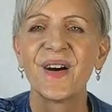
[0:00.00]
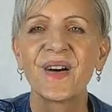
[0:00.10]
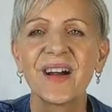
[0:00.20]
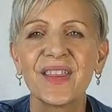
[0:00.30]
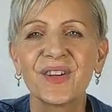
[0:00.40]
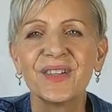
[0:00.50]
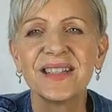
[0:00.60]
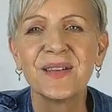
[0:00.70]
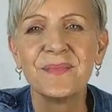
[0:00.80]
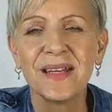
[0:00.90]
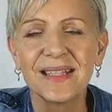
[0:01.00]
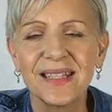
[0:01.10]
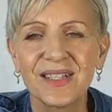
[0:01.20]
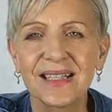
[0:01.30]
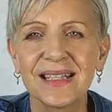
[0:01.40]
right, those are your
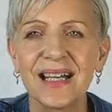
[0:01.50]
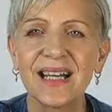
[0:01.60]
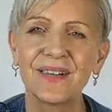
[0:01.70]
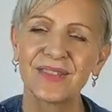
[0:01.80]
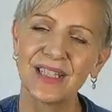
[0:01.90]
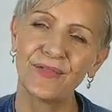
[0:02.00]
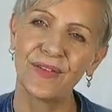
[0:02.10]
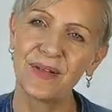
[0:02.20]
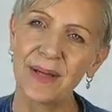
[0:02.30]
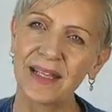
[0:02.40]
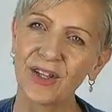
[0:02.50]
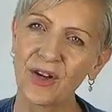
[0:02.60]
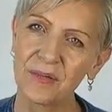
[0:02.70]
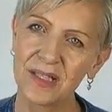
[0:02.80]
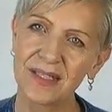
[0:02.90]
messages. Love to hear your feedback, your
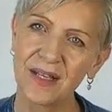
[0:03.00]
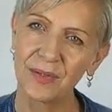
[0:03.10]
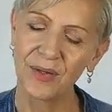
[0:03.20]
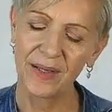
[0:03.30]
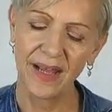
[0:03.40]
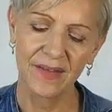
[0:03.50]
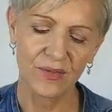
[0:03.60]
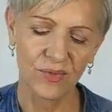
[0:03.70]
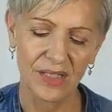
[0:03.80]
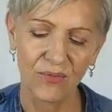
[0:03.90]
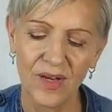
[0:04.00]
comments down below on how this reading